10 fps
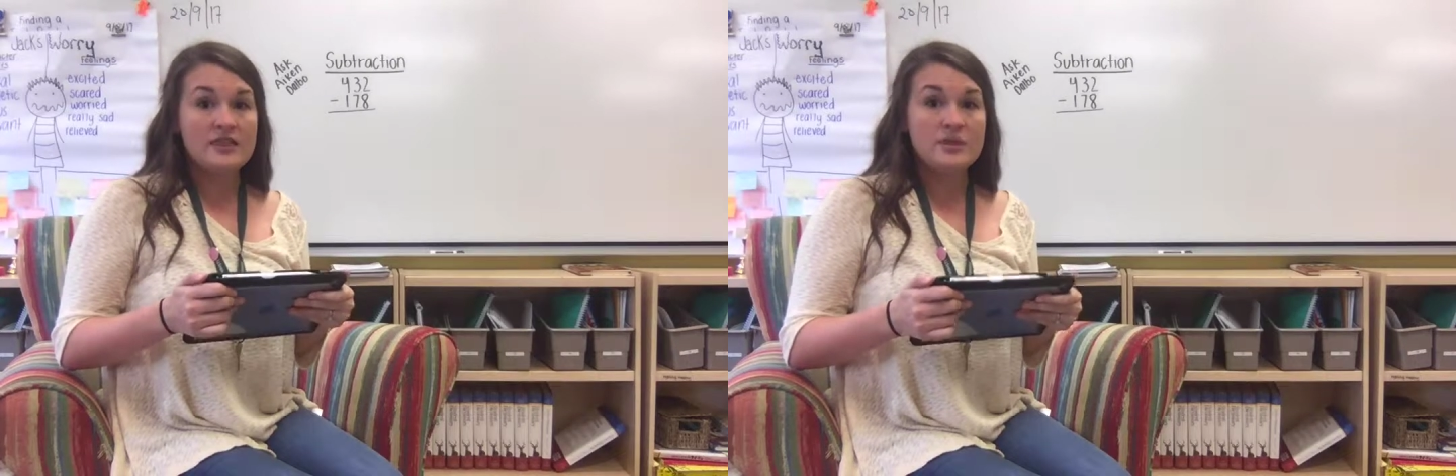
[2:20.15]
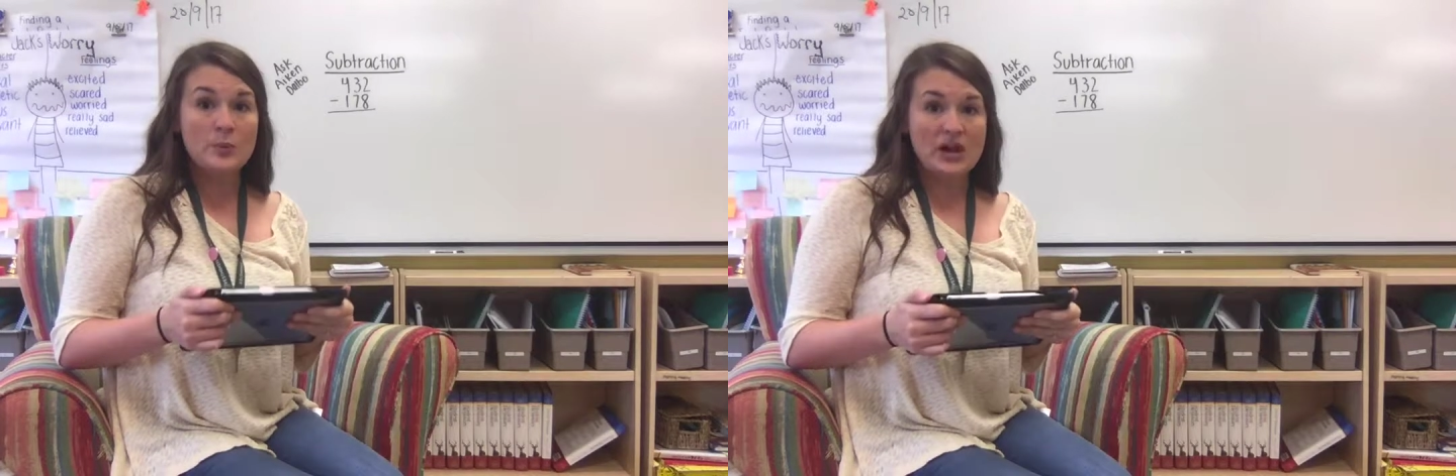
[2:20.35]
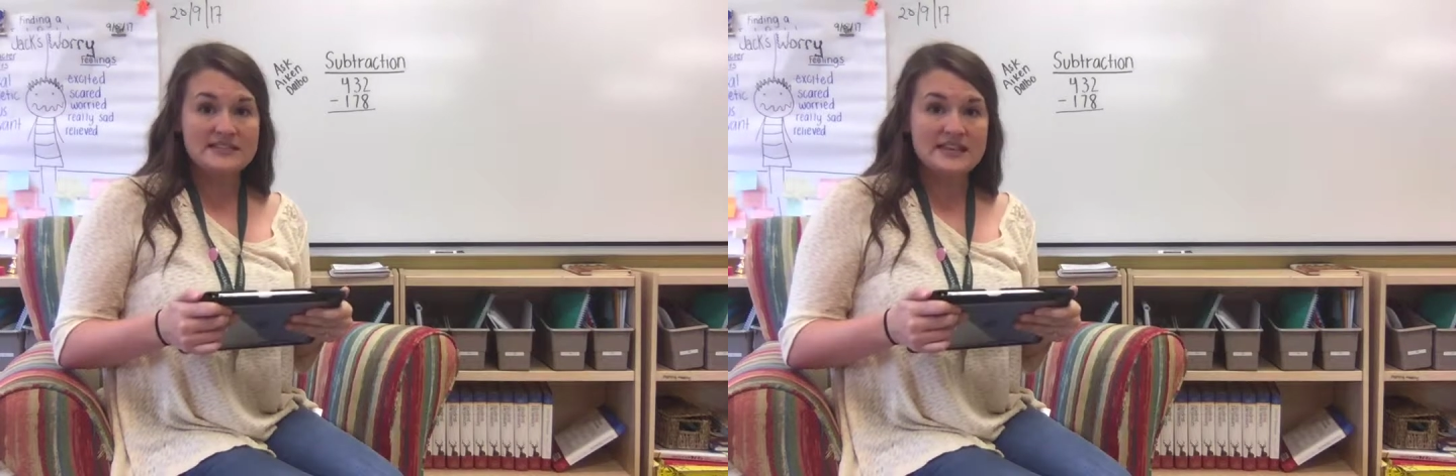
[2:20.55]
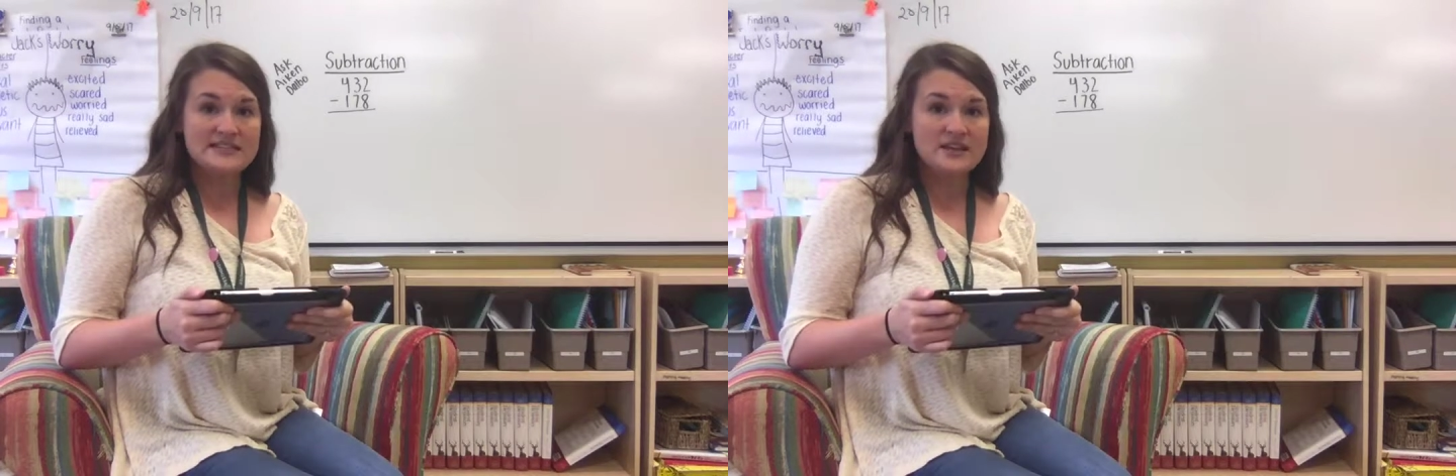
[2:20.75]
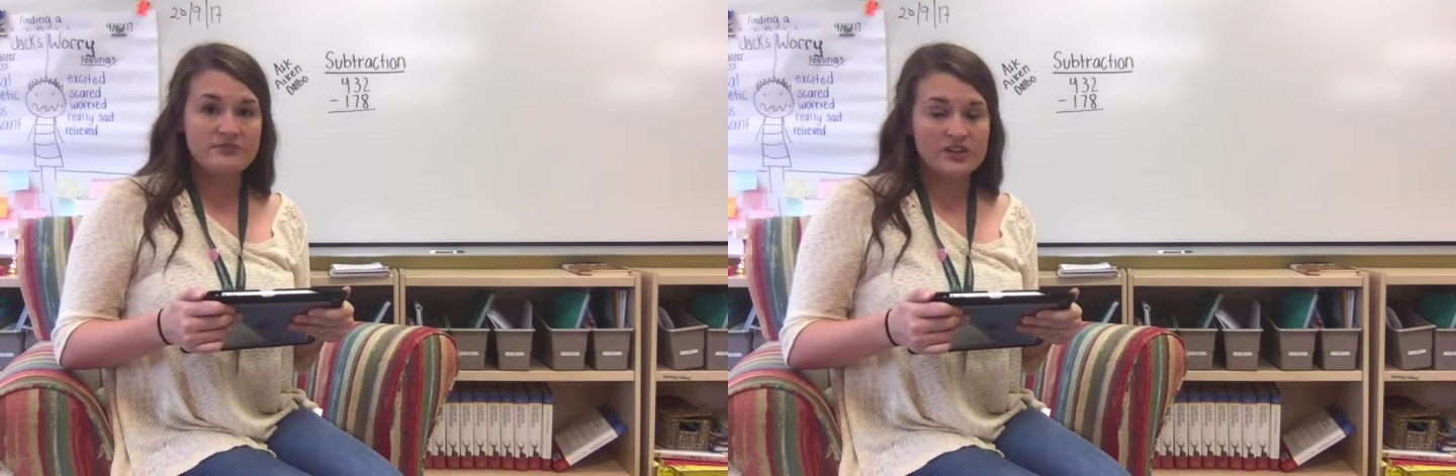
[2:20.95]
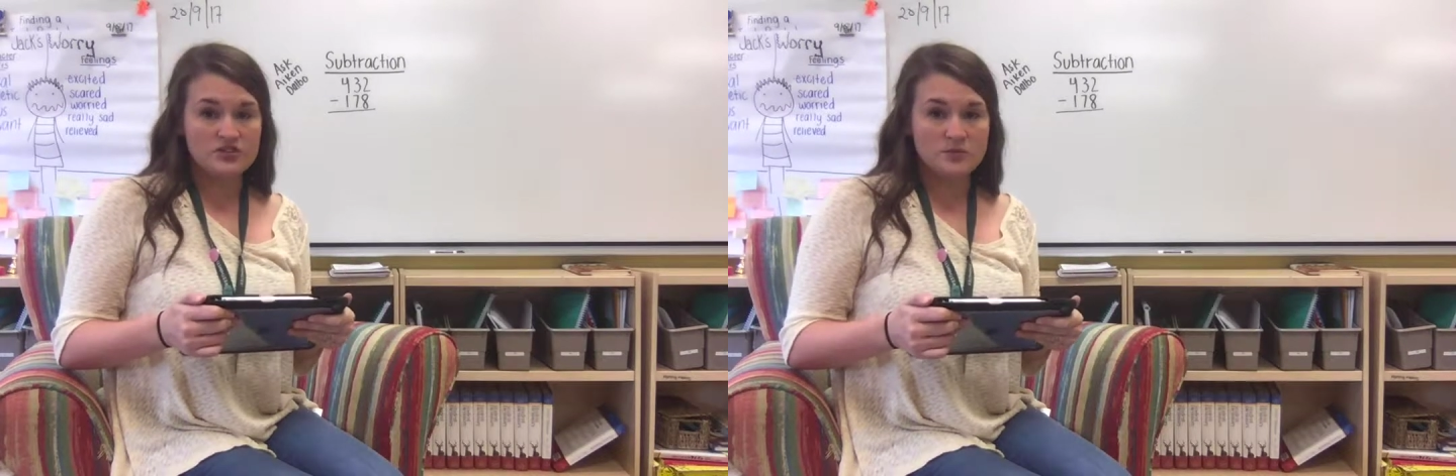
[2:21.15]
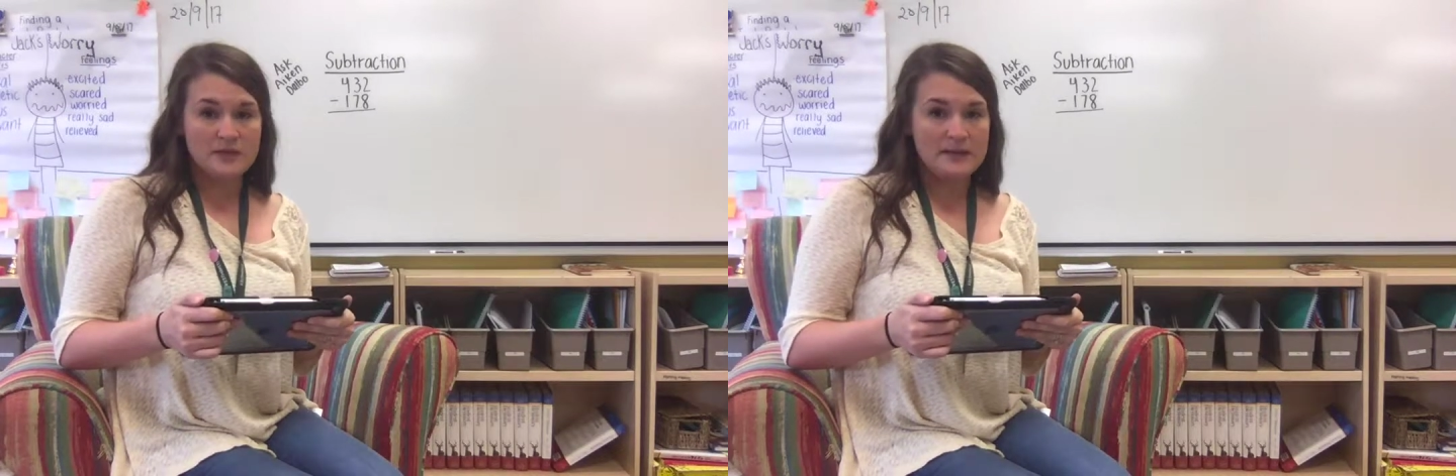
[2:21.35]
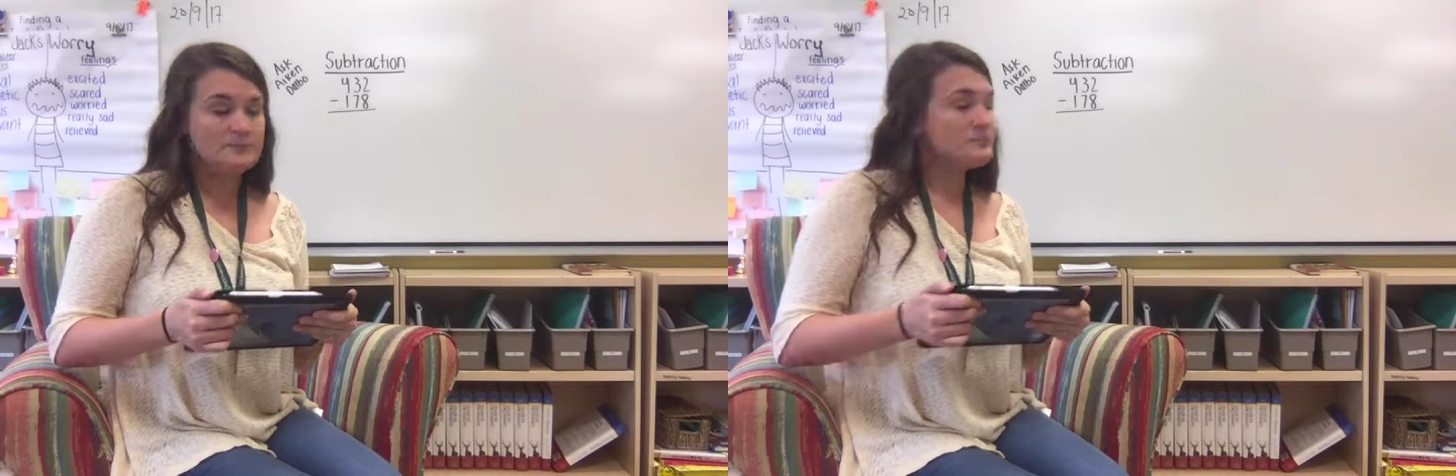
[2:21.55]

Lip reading: the process of regrouping.